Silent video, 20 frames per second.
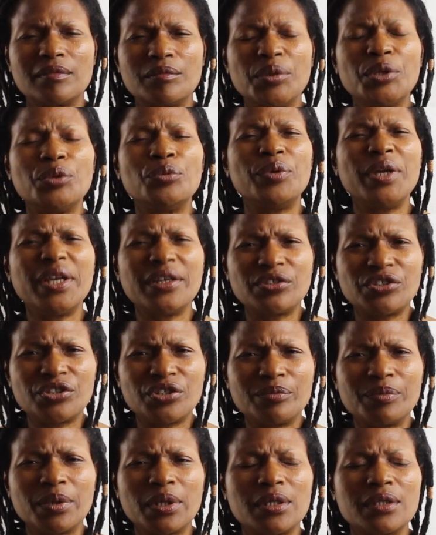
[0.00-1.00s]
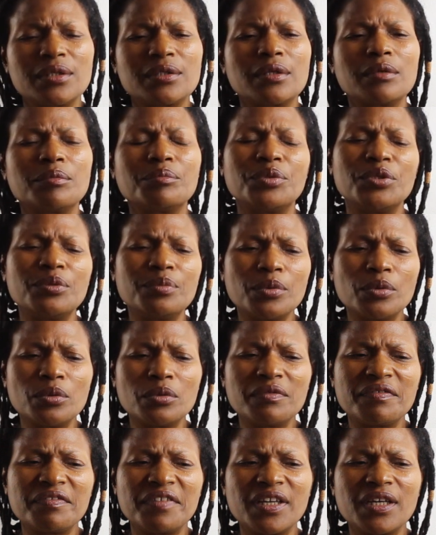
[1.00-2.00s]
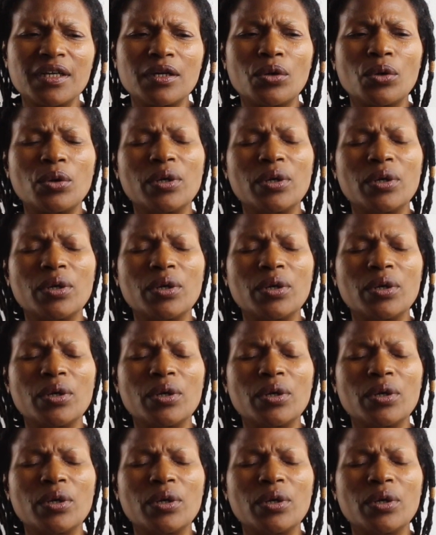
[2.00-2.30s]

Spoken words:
be rich, because some people think